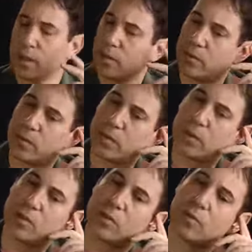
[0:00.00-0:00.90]

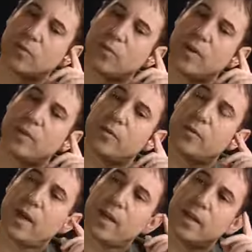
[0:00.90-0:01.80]
influences the way you
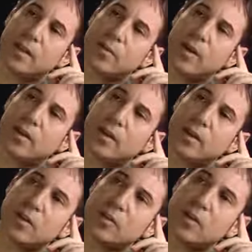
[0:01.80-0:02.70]
write and the
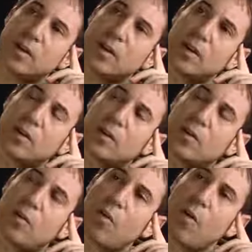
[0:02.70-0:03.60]
melody is the
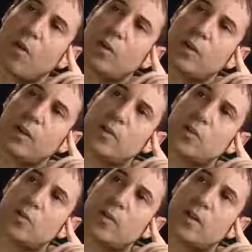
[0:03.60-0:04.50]

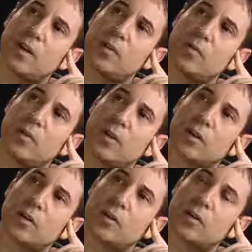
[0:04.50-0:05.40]
instrument that you
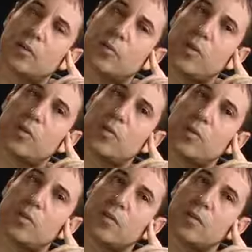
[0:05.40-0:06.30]
work
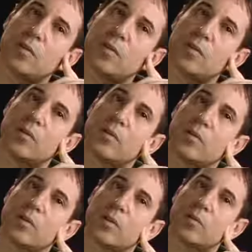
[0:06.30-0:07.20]
with
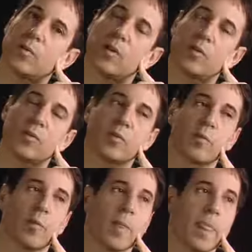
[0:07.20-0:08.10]
to compose.
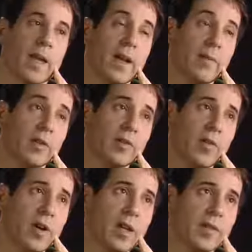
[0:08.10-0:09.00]
And I'm a
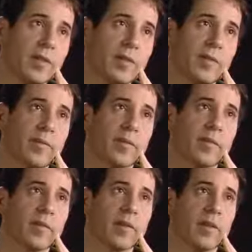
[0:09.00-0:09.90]
guitarist.
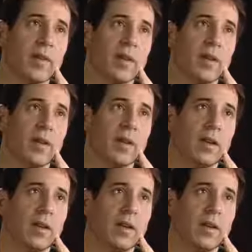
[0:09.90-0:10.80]

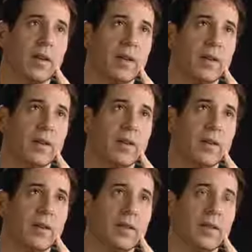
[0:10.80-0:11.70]
The
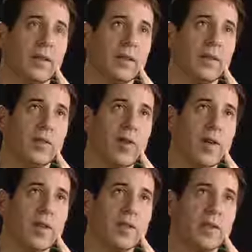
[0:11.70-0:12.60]

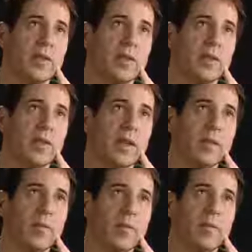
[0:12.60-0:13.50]
guitarists
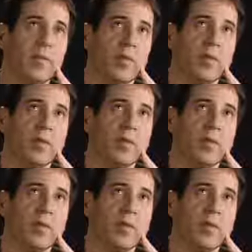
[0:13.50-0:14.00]
tend to be more